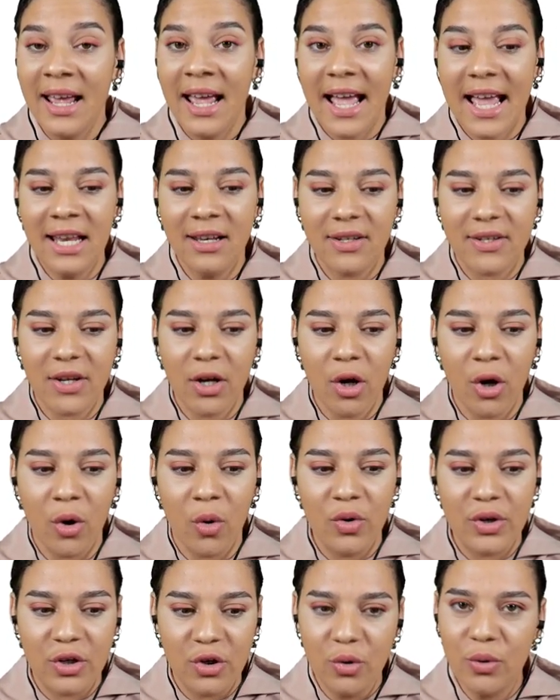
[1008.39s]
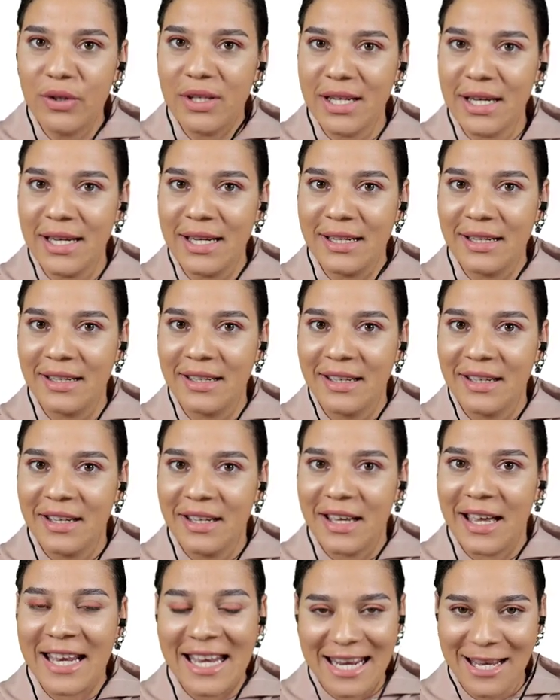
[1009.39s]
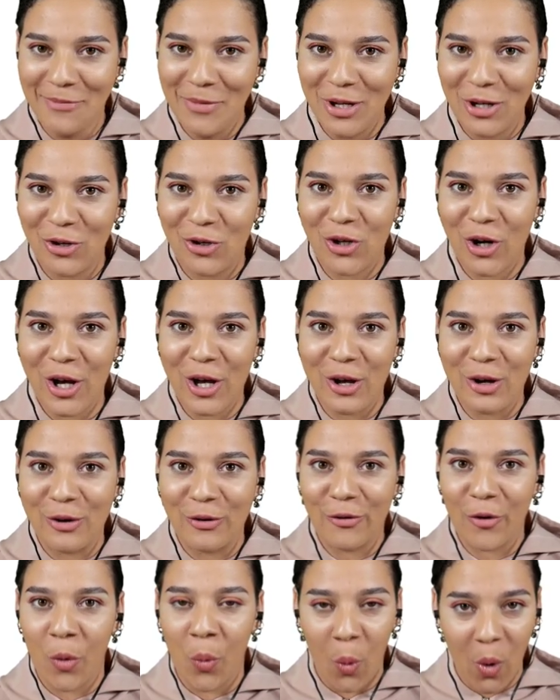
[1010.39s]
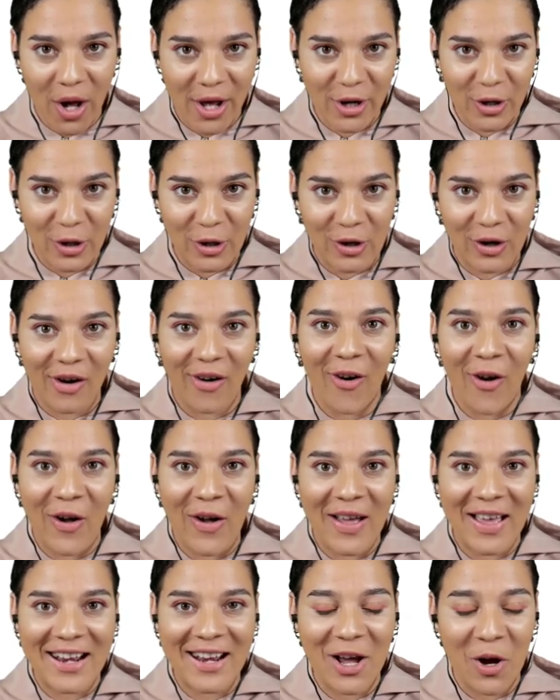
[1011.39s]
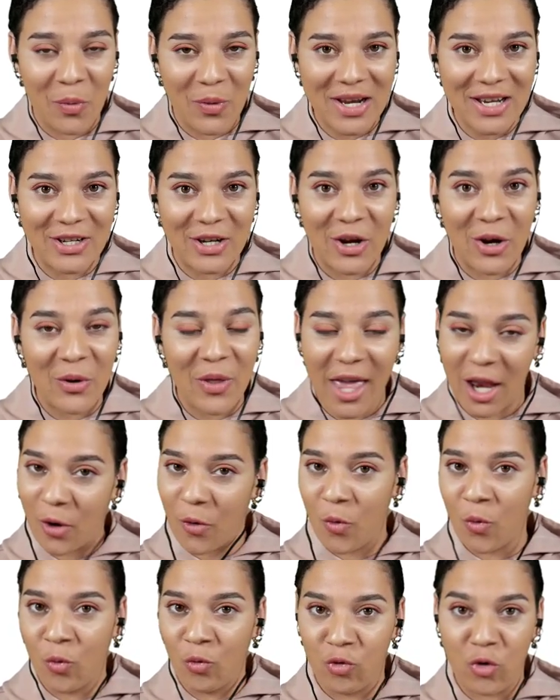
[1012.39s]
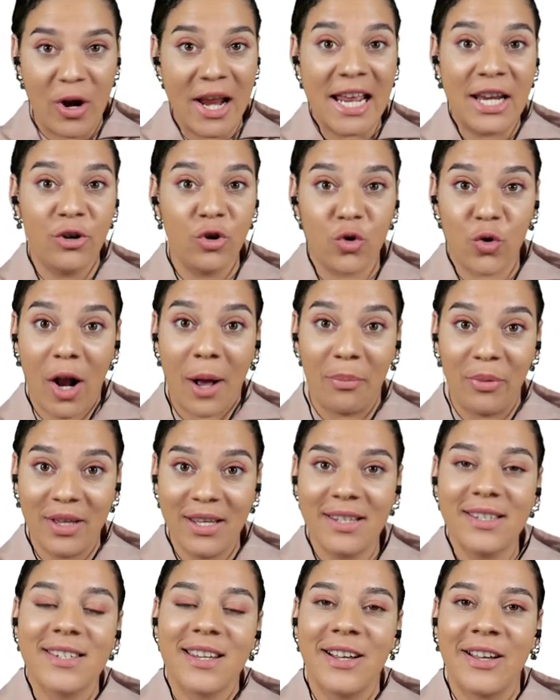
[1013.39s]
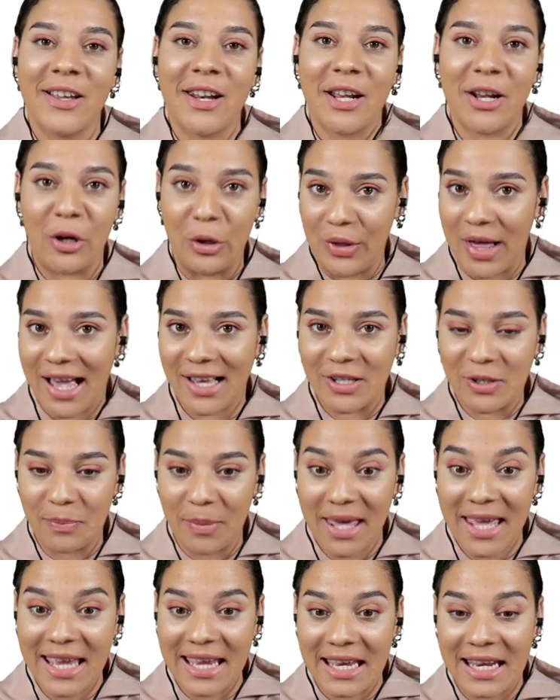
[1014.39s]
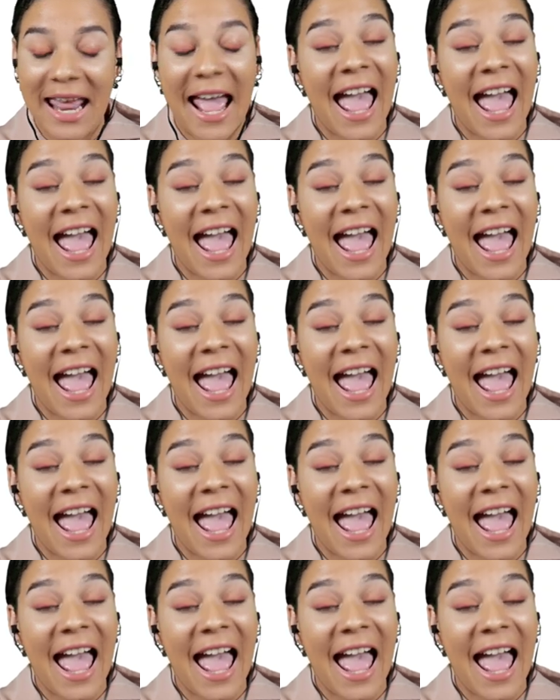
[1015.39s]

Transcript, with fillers: and so using an image of water on a window, like rain droplets on a glass pane,